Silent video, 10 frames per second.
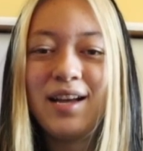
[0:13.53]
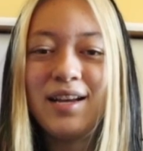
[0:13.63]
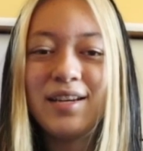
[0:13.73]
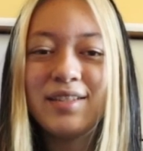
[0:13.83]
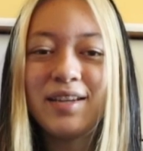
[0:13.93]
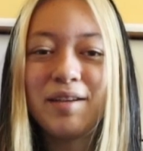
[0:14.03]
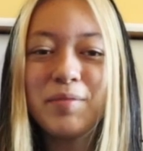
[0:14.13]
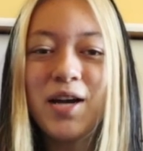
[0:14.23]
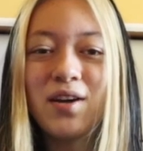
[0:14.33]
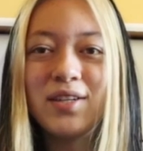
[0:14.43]
and
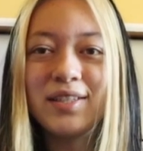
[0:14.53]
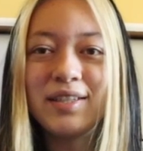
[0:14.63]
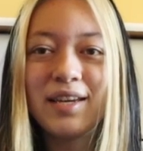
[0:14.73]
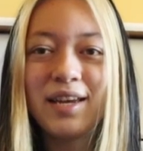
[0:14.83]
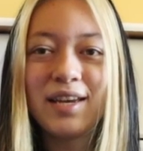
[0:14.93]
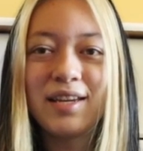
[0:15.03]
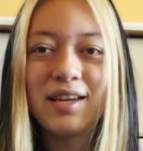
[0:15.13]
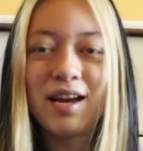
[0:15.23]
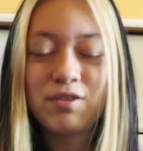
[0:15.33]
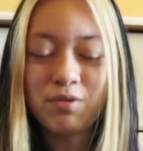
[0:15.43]
I'm currently in
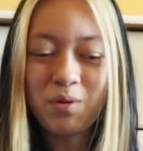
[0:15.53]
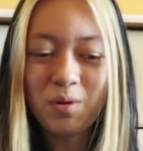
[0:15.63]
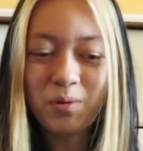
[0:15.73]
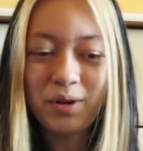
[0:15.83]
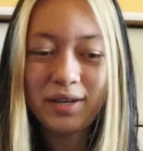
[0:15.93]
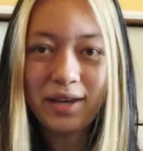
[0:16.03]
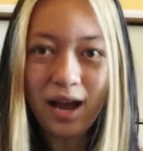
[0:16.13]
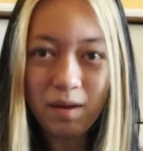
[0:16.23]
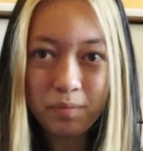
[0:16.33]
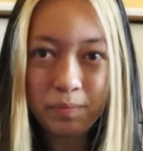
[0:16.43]
that awkward
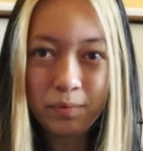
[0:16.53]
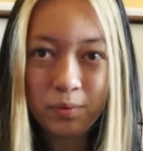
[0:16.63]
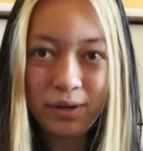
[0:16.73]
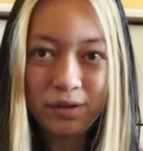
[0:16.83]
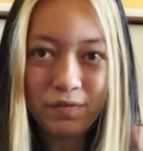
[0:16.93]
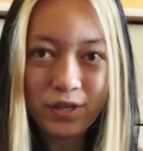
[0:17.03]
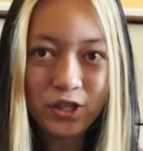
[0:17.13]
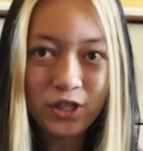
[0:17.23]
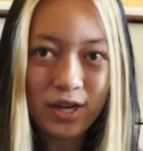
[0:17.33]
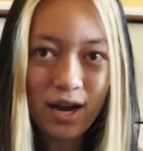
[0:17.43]
gap between
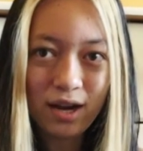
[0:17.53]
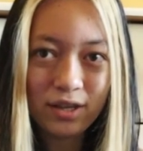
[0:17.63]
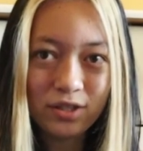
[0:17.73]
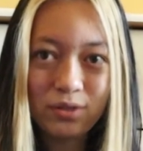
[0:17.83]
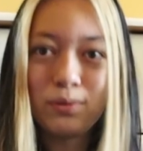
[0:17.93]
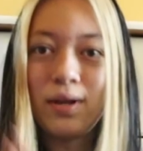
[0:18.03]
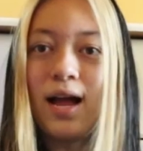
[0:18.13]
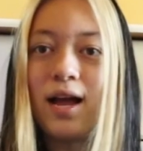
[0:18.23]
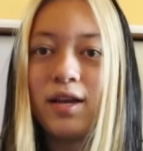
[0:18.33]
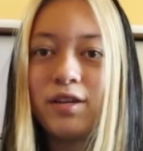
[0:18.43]
finishing high school
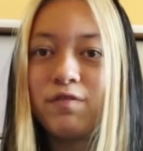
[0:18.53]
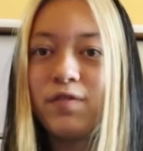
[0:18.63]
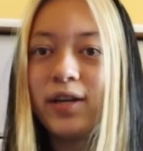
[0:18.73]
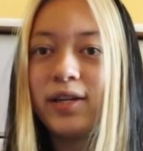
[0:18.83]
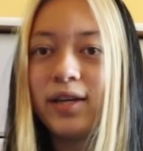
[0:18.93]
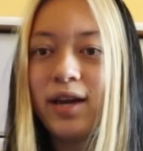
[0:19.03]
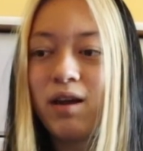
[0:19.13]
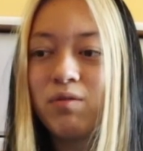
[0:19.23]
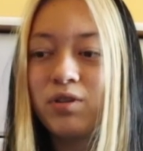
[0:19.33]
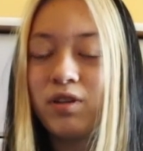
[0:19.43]
and finding
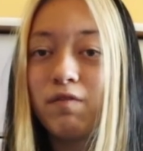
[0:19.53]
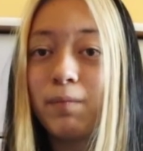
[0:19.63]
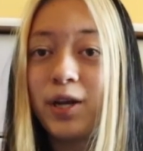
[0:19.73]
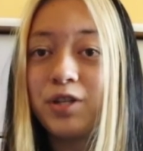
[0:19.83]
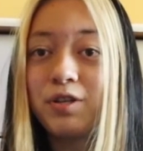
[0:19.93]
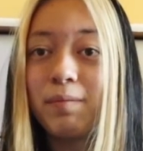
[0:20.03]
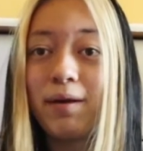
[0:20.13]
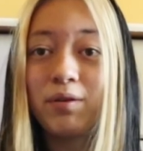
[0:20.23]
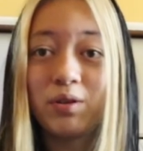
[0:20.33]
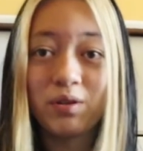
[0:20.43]
out information
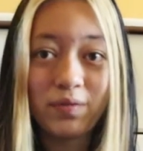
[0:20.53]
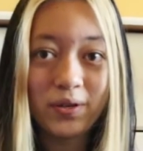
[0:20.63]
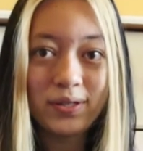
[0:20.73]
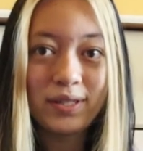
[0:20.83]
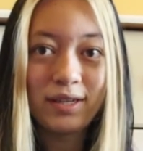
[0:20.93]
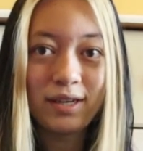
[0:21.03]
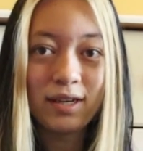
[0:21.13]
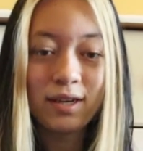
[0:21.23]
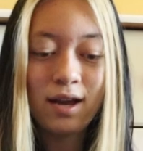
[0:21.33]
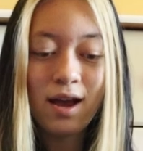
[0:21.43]
about
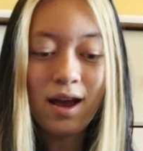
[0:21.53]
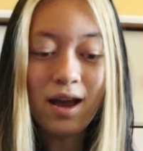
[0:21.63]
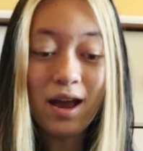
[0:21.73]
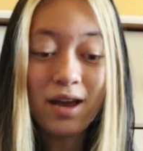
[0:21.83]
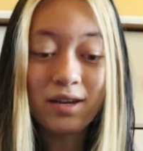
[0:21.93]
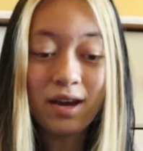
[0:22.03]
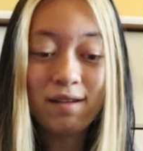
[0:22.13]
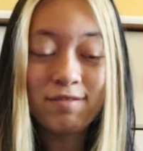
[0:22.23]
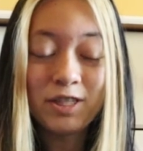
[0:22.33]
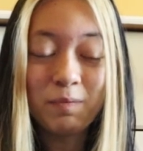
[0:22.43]
university, and
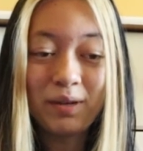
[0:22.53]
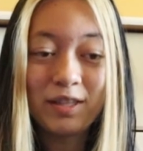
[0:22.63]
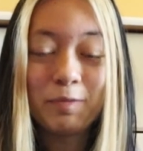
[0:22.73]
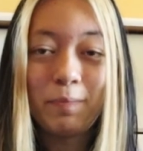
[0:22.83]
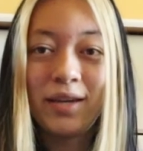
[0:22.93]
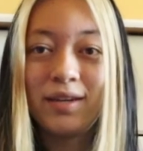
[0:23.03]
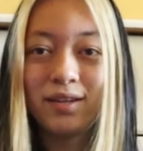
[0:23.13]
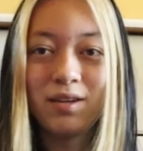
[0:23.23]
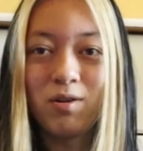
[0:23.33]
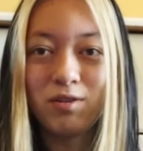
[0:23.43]
I've just been
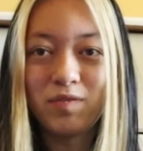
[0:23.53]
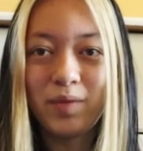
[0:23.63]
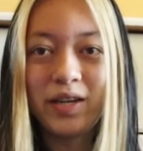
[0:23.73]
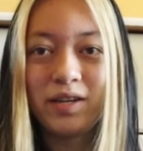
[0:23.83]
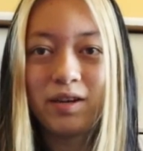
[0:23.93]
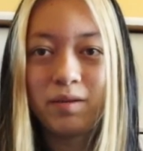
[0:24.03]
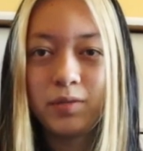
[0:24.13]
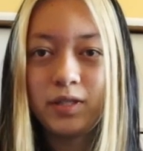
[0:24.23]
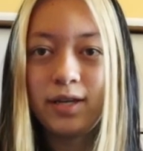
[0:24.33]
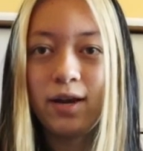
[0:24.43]
spending all of my time
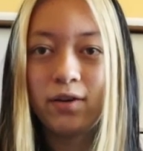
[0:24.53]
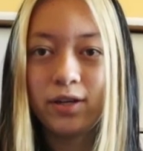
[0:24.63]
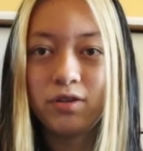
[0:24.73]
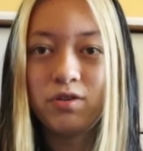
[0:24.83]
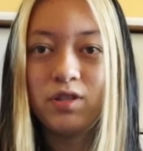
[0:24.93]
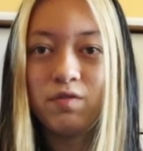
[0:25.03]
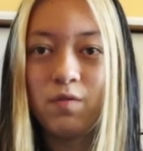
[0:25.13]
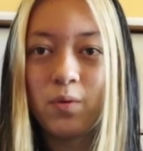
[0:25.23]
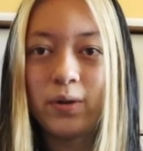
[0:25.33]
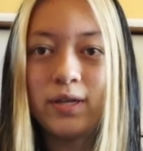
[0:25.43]
staring into the
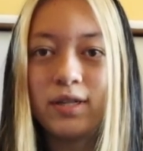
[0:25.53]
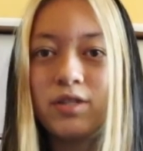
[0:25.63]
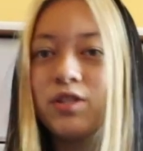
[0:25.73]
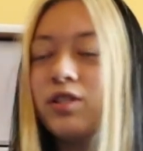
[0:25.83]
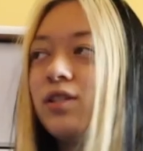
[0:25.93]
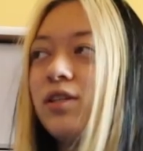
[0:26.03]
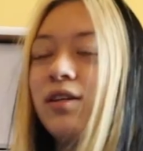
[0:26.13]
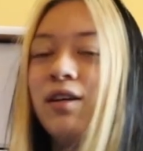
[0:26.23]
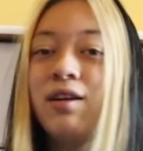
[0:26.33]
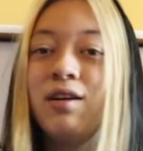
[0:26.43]
void and just
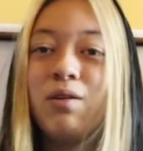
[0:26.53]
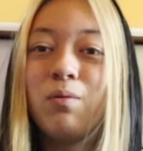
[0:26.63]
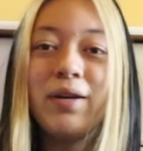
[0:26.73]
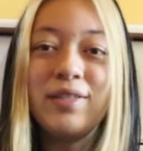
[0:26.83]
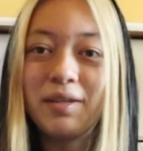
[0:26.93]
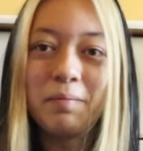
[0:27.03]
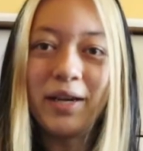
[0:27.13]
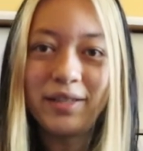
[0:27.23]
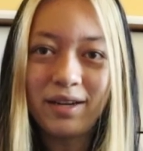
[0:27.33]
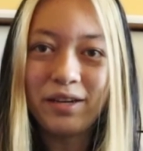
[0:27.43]
wasting
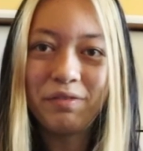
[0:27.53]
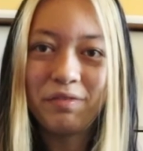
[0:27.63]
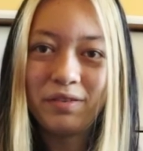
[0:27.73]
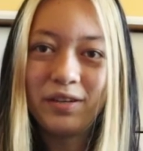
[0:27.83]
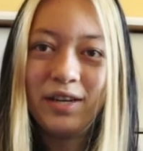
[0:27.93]
my life.